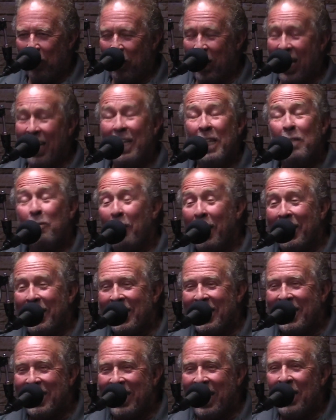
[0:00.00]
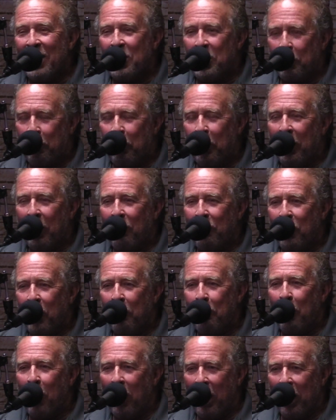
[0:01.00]
Yeah. At least we had the sense to put a
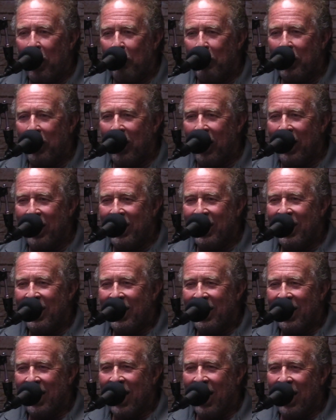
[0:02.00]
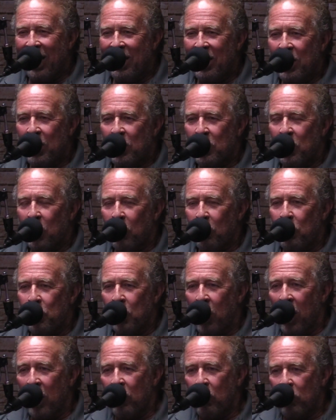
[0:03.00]
football helmet on. Sure. Okay? Yeah. So
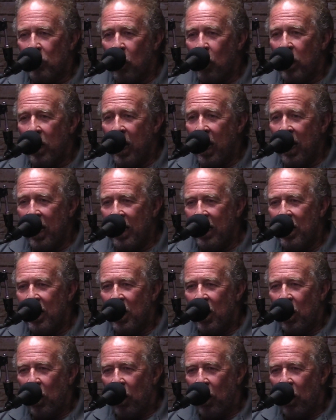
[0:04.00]
John goes, okay,